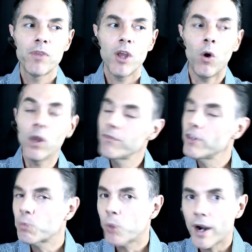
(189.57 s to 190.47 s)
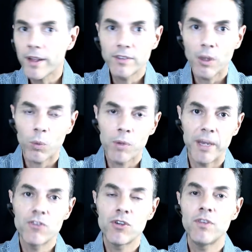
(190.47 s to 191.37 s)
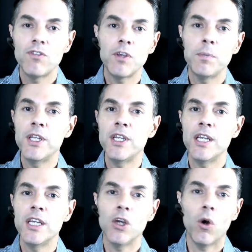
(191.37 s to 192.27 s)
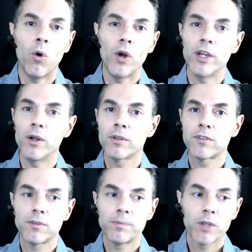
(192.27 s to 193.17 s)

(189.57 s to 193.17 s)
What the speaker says: all of these products that we mentioned, CBD, oils,